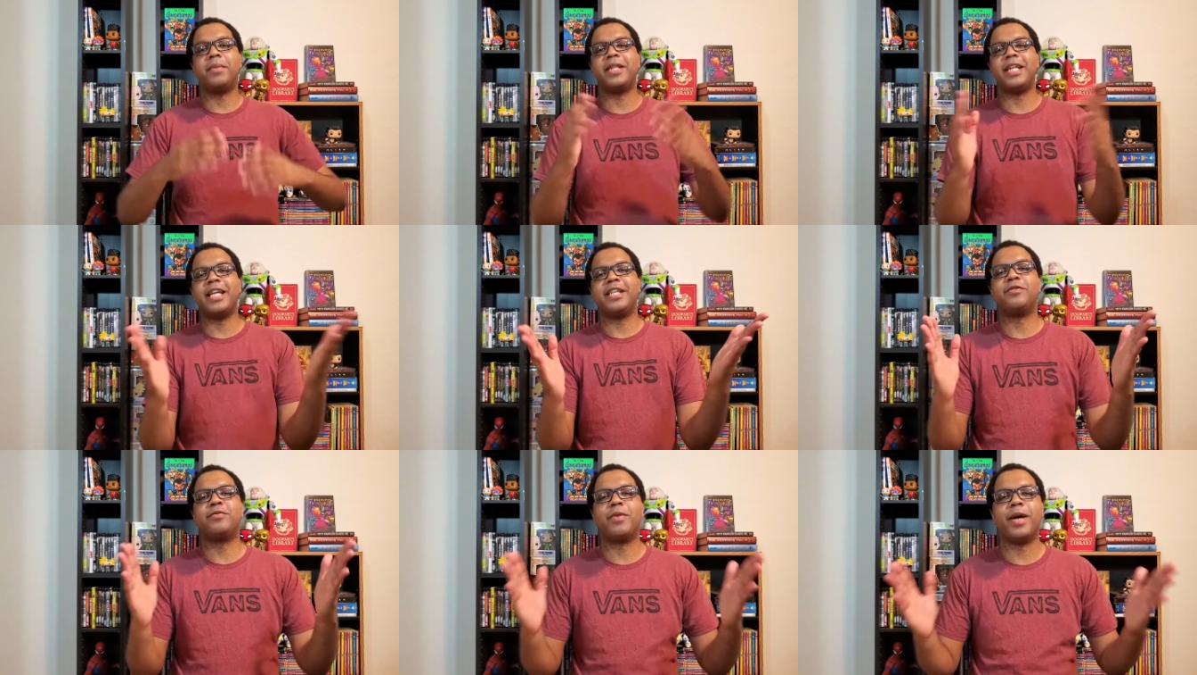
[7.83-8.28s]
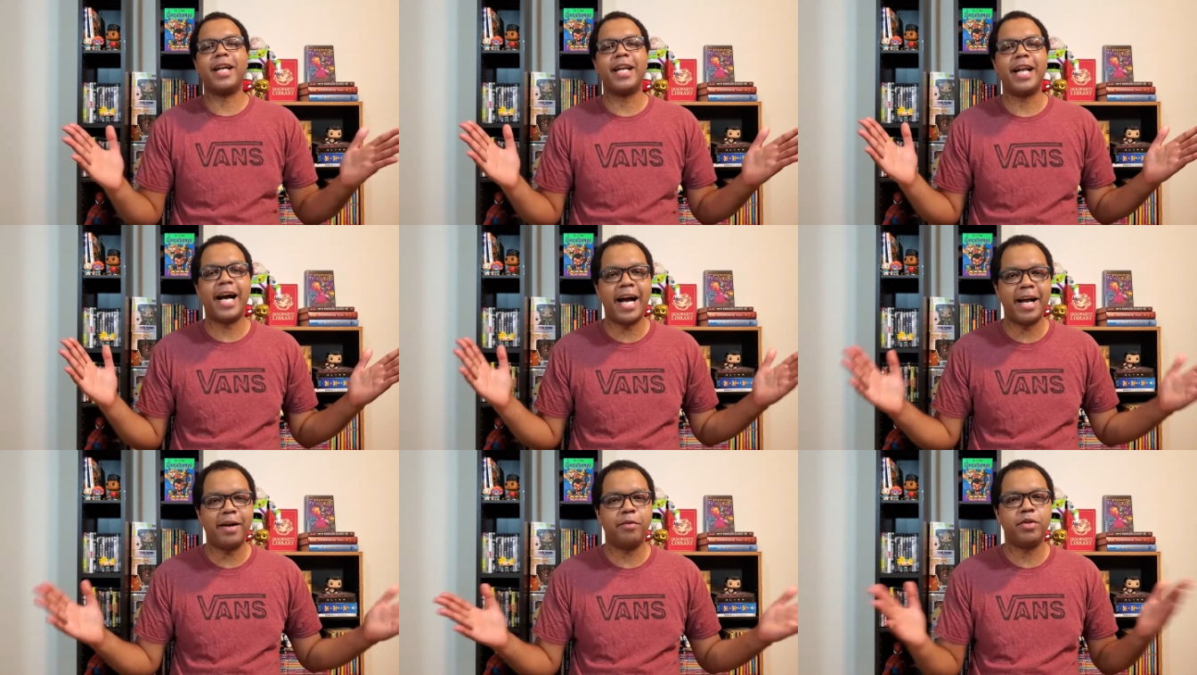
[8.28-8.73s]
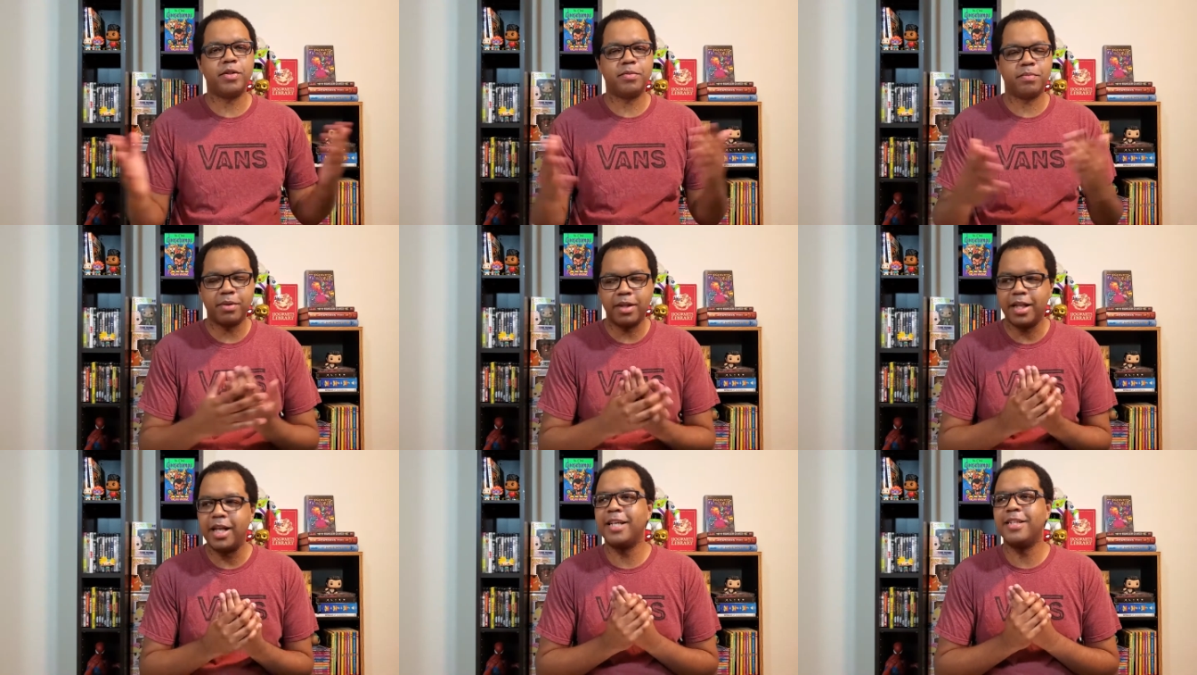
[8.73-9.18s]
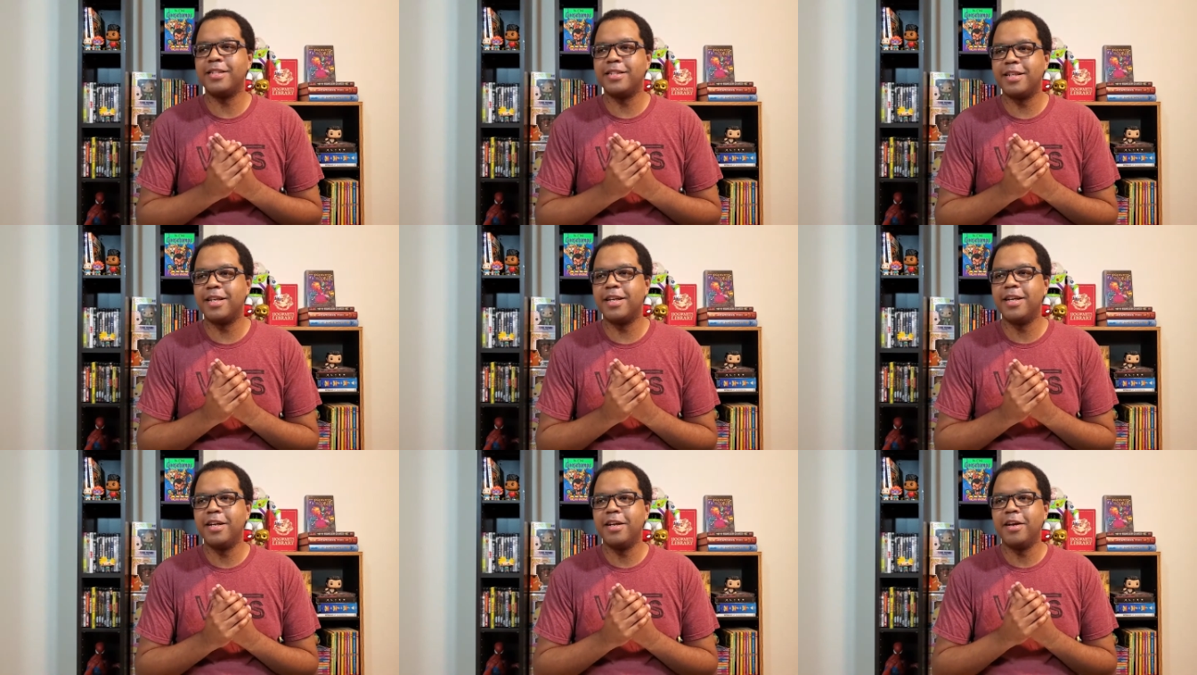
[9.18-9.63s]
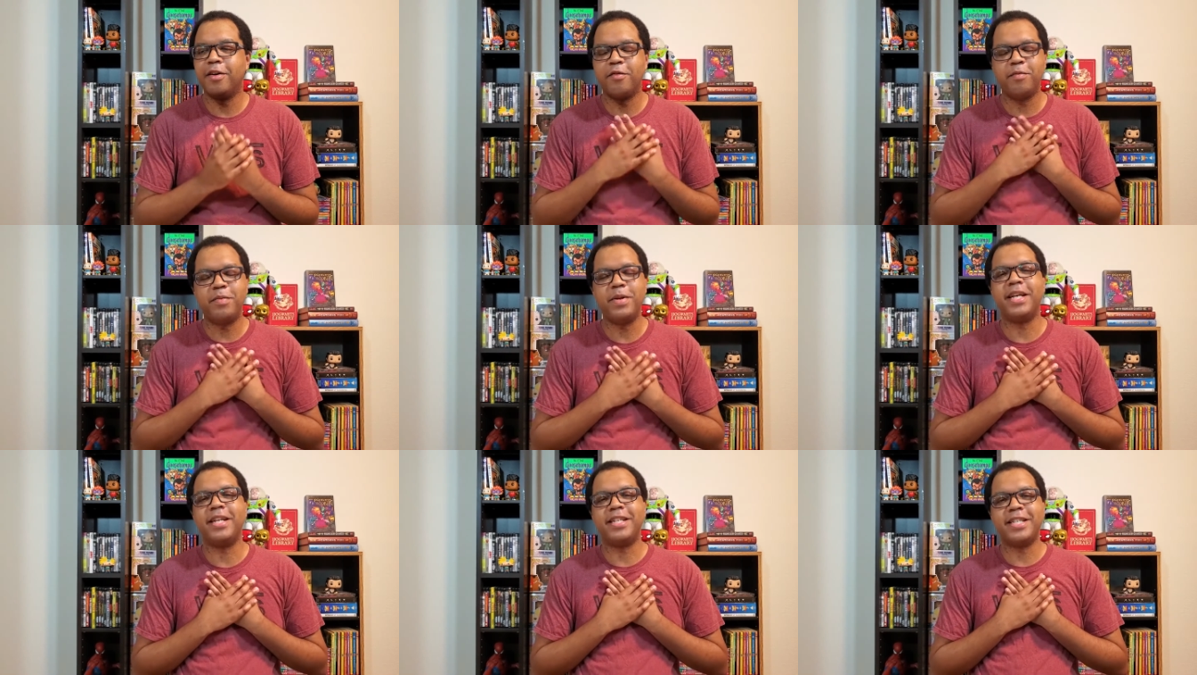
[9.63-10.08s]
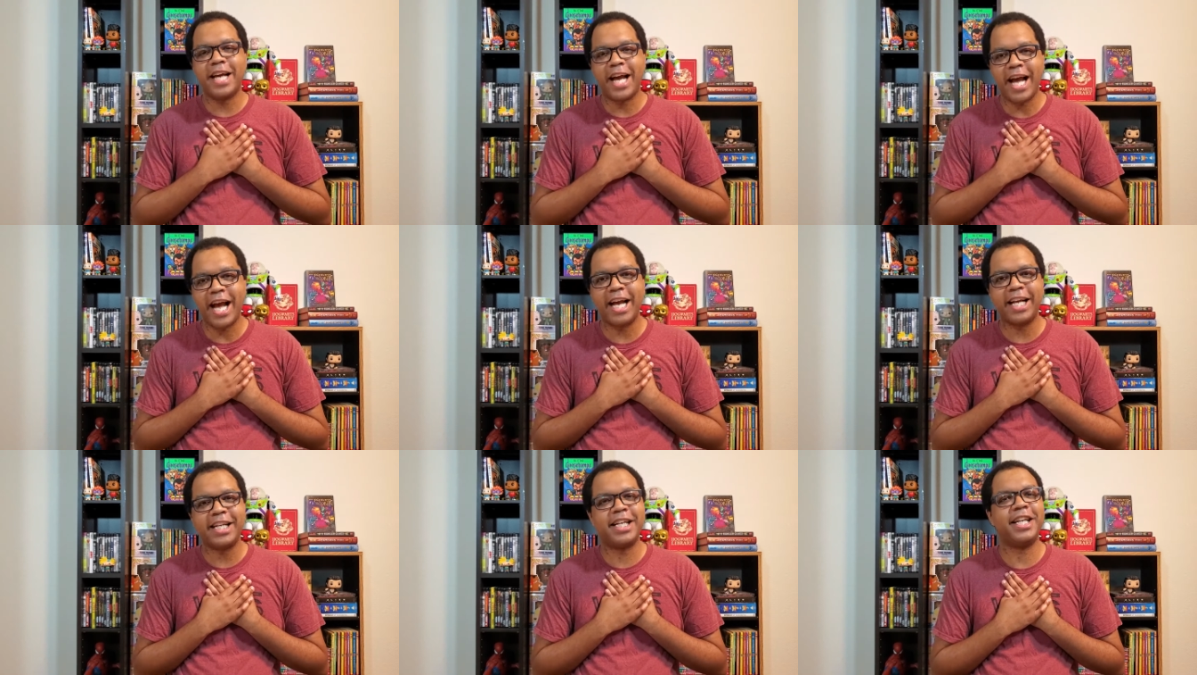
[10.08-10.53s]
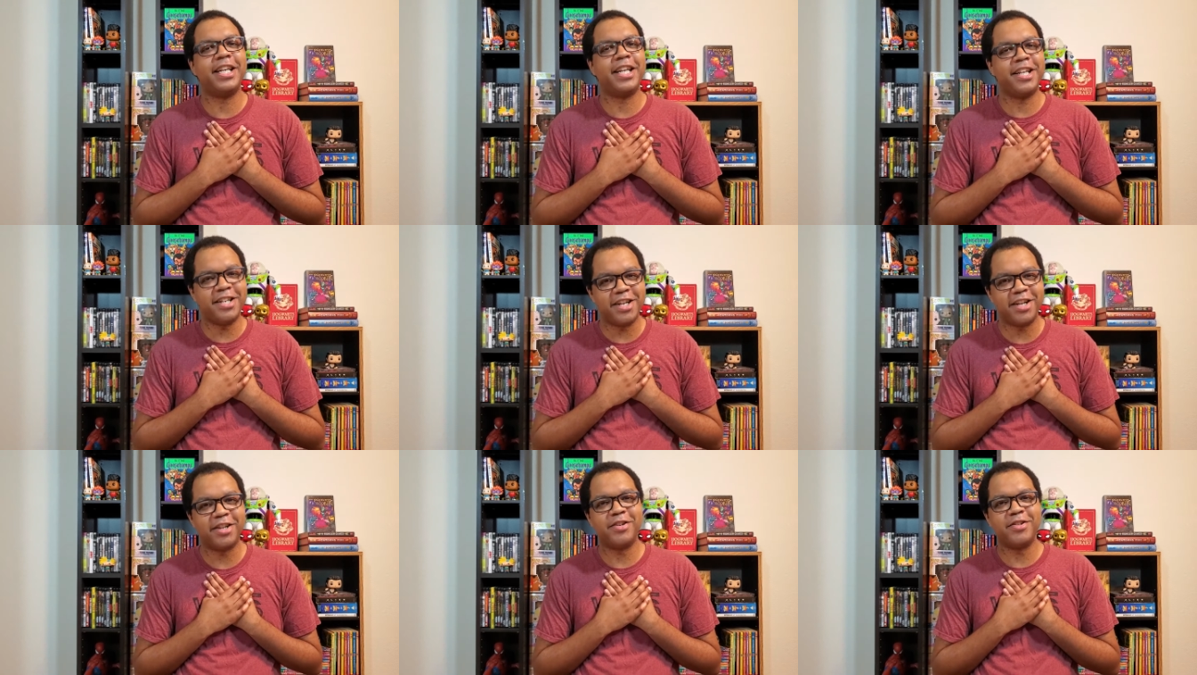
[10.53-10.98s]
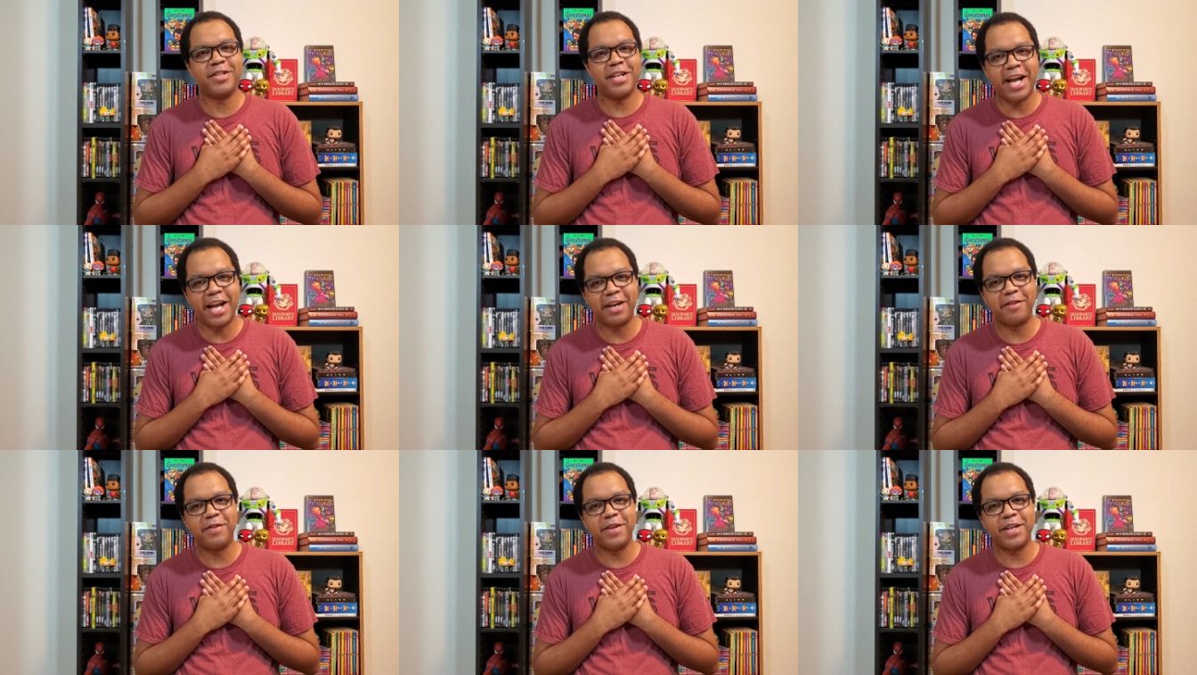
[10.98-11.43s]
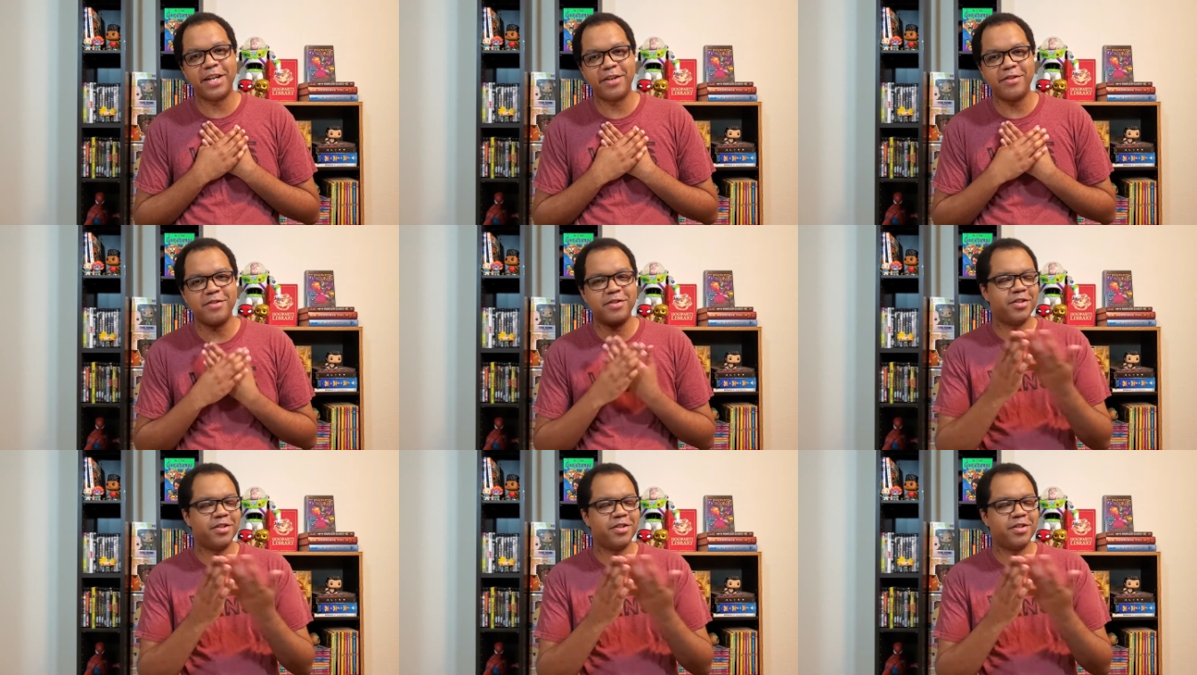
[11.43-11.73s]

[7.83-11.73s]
but that's right, I was blessed of being tagged in another tag video,